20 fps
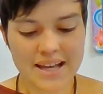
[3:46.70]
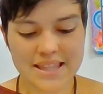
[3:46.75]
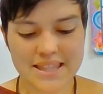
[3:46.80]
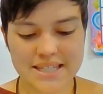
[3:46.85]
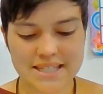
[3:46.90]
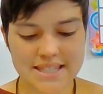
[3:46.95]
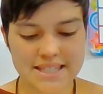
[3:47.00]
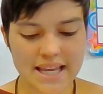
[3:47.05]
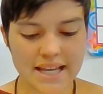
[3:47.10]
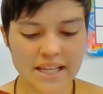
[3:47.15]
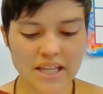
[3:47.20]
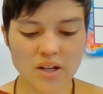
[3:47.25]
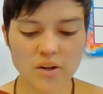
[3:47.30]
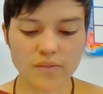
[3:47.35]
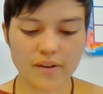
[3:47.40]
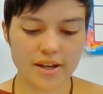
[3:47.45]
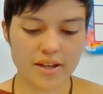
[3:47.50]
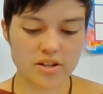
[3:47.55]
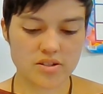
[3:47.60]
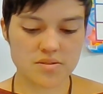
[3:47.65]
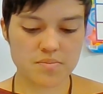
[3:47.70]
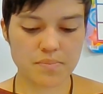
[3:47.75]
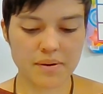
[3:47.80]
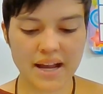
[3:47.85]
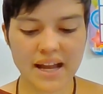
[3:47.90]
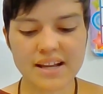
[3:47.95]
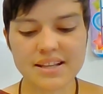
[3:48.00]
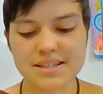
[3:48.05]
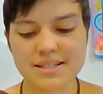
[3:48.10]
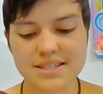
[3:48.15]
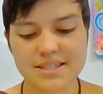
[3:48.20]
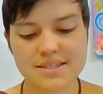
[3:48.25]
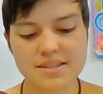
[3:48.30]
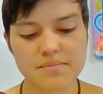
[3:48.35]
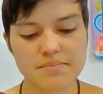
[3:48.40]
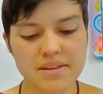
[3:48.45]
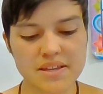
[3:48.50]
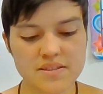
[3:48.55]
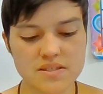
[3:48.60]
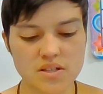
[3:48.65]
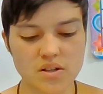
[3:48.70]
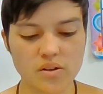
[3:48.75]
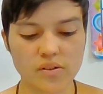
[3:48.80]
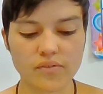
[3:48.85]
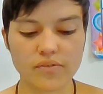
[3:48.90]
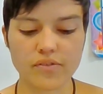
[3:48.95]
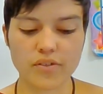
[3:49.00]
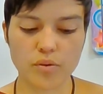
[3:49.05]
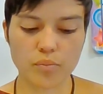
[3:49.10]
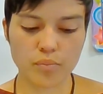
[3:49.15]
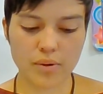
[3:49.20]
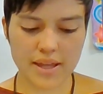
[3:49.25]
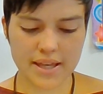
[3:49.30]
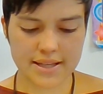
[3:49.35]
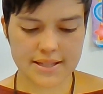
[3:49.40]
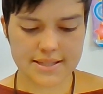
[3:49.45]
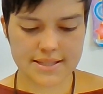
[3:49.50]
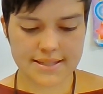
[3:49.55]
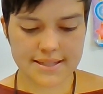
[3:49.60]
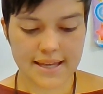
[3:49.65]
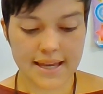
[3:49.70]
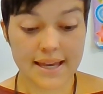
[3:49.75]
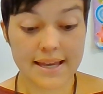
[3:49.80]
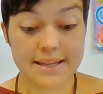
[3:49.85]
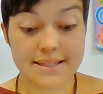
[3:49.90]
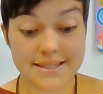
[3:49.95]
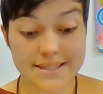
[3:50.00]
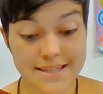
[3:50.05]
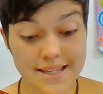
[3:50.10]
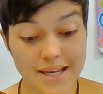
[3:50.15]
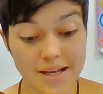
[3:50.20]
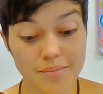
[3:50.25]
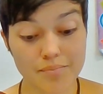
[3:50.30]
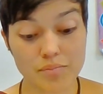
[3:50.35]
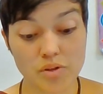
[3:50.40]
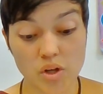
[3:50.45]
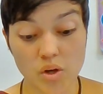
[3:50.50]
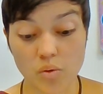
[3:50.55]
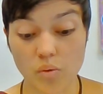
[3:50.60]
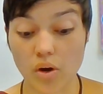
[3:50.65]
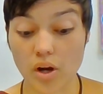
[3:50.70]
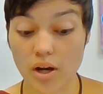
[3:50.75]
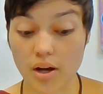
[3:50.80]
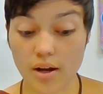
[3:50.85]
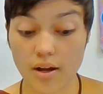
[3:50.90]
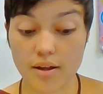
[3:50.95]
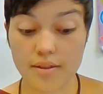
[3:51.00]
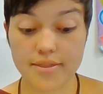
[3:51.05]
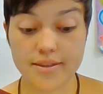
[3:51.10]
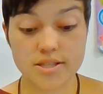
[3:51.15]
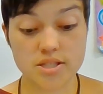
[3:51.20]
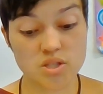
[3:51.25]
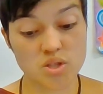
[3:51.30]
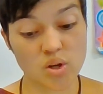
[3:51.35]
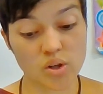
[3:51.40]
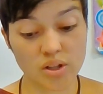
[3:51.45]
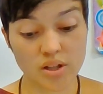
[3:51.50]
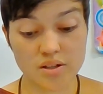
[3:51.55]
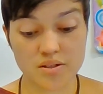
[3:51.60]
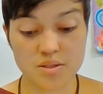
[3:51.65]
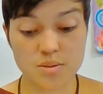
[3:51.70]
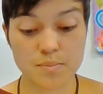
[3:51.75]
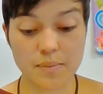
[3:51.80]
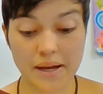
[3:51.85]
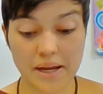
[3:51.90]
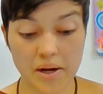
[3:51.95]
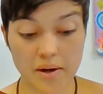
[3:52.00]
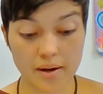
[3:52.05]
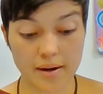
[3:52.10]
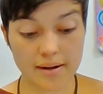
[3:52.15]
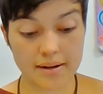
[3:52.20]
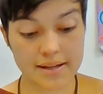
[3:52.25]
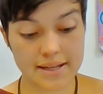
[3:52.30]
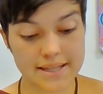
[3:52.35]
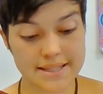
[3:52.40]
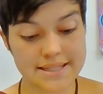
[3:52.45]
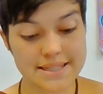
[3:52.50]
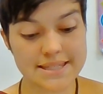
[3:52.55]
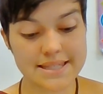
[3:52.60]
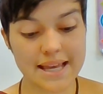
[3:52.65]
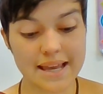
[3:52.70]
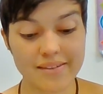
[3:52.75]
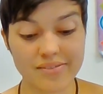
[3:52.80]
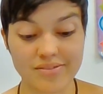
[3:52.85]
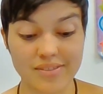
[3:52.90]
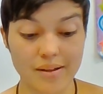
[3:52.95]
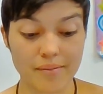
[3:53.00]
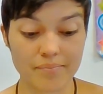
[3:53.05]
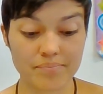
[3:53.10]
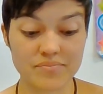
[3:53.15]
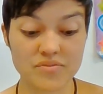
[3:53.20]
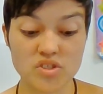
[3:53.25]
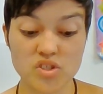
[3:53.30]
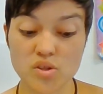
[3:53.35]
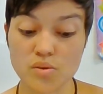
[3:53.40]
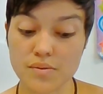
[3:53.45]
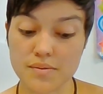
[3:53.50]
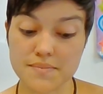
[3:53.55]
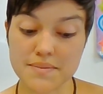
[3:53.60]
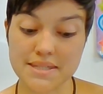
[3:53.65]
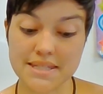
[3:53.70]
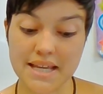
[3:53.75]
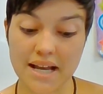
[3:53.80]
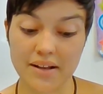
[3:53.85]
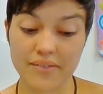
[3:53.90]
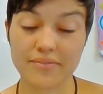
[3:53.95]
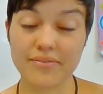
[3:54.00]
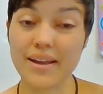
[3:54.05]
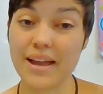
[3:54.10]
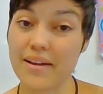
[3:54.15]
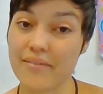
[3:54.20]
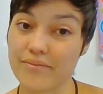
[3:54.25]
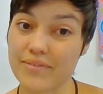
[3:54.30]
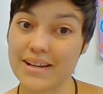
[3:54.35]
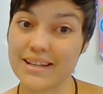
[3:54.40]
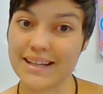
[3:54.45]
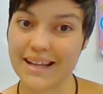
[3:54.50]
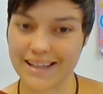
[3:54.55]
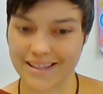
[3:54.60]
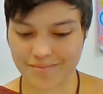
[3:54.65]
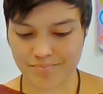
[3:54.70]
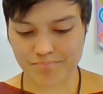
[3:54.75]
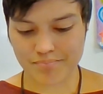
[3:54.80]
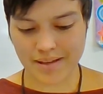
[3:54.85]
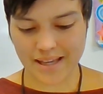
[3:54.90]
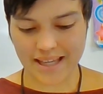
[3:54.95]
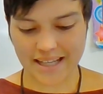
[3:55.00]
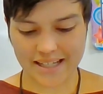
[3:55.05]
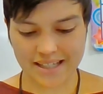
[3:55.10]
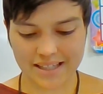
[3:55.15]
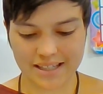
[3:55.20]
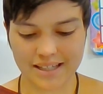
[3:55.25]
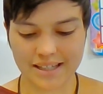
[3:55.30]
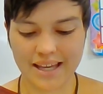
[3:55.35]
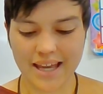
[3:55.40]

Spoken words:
The second graders practiced the musical for weeks. Sam knew all the solos by heart and sang them to himself every night in bed.